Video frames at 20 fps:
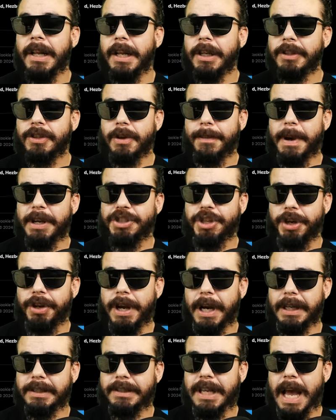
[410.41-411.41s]
So make sure you
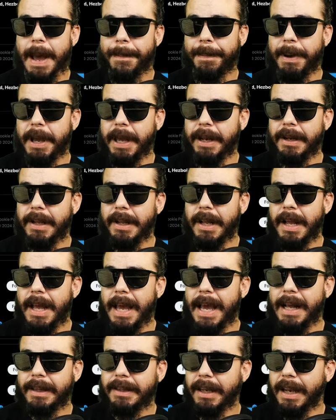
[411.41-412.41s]
guys tap in,
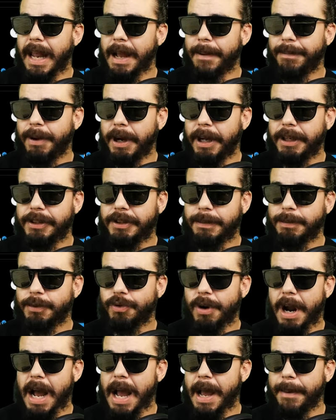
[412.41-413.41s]
hit the like button,
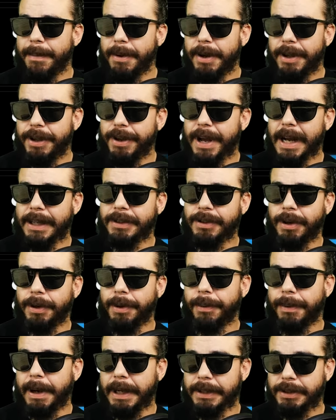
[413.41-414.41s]
subscribe, you guys know the
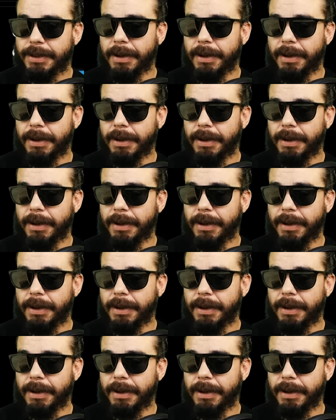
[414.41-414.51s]
rest.